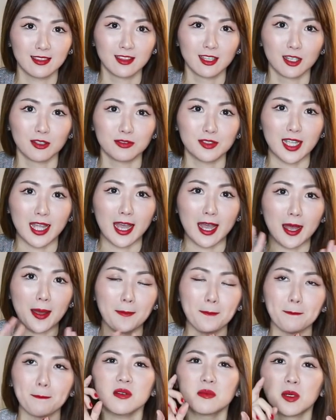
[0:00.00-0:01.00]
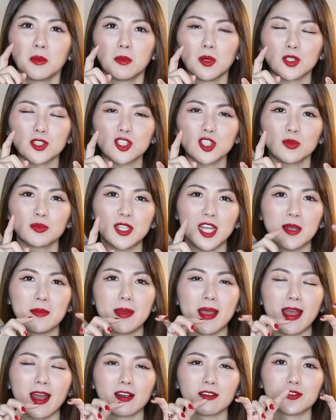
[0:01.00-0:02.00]
love them. But most of
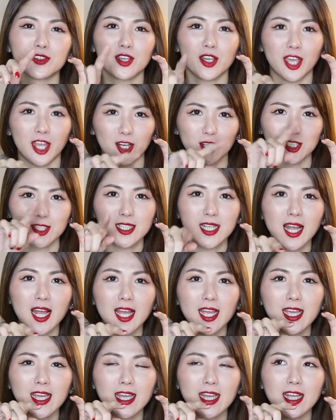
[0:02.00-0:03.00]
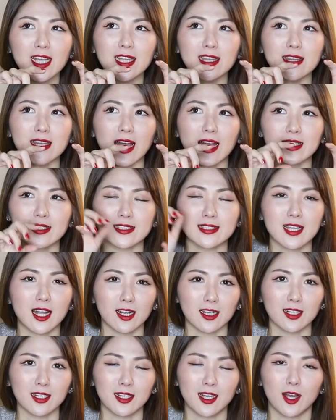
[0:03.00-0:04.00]
them have the hair tie that's
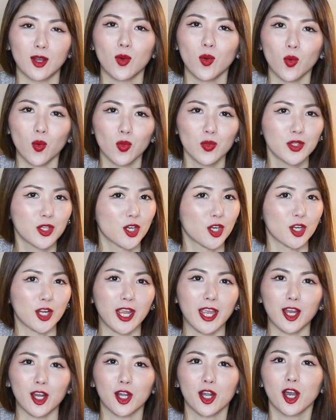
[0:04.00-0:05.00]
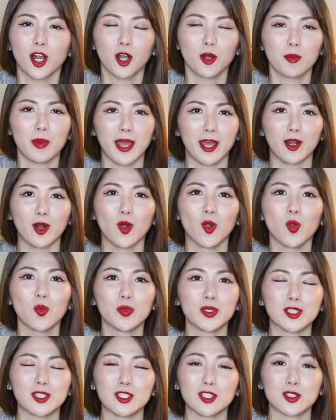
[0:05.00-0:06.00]
not gonna hold her hair up at all,
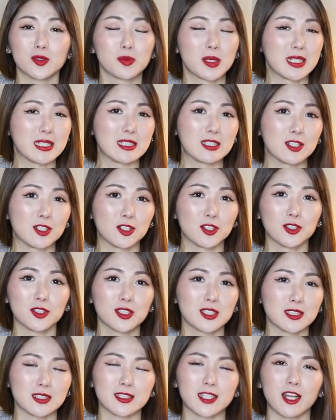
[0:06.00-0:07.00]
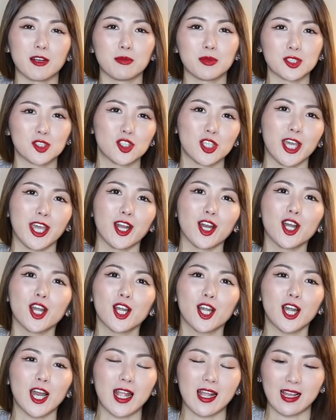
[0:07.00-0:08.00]
because my girl doesn't have much
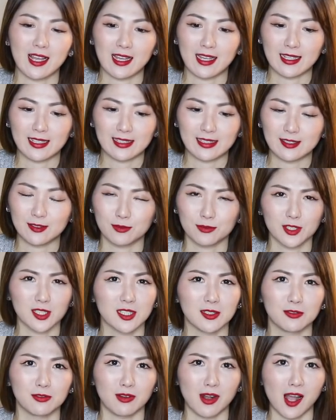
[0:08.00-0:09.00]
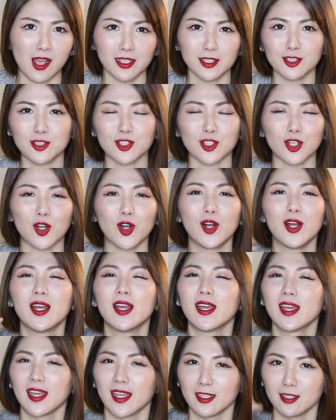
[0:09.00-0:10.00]
hair and really fine. So
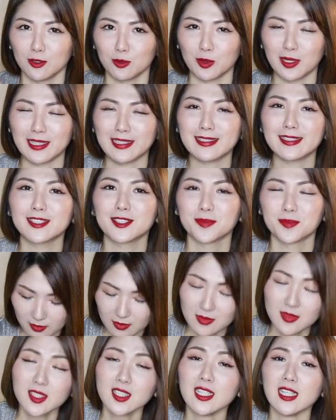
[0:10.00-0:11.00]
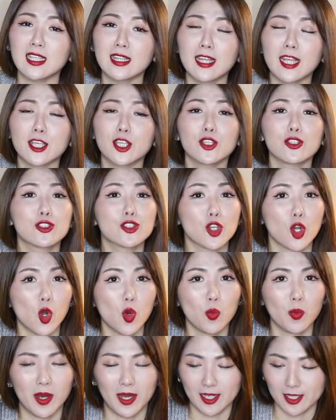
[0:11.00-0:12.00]
anyways, thank you
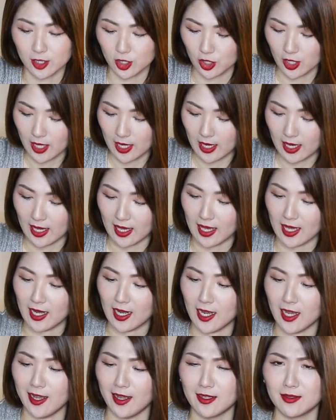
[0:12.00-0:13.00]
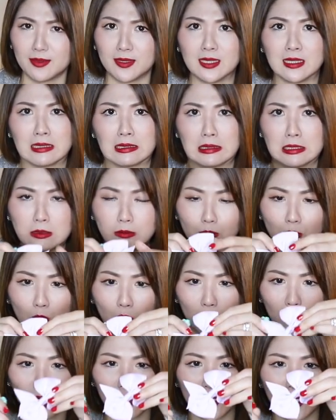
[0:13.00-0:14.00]
so much. And I have
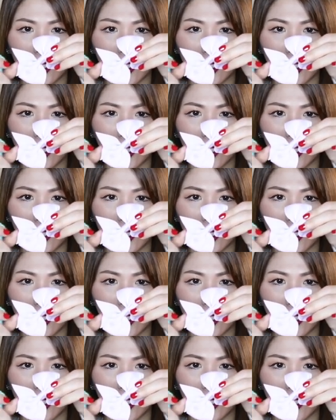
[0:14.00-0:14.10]
more